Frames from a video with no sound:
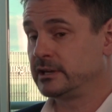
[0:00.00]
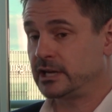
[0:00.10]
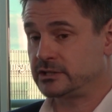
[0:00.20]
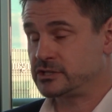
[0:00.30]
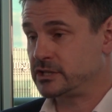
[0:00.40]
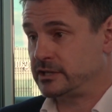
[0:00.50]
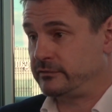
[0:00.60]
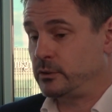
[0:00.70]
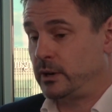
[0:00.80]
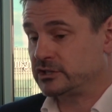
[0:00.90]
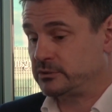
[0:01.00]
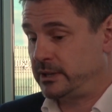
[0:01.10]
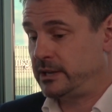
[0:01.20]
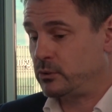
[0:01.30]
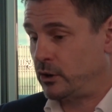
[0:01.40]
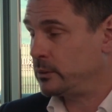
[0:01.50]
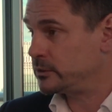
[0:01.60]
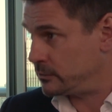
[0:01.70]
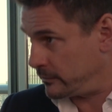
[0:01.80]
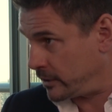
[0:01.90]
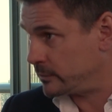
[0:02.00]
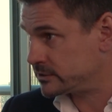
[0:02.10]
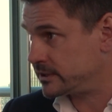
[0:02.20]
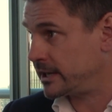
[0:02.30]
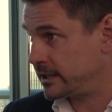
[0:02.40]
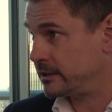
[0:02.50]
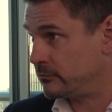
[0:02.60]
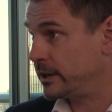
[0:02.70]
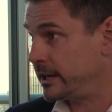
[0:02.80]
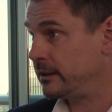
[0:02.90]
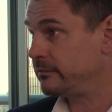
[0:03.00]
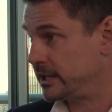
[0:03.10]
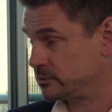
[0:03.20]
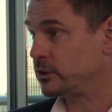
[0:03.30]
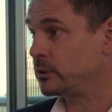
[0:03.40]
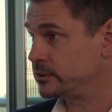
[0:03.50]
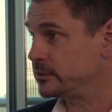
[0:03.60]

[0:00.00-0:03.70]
It's just, if you asked me what I would do if I was starting right now, that's what I would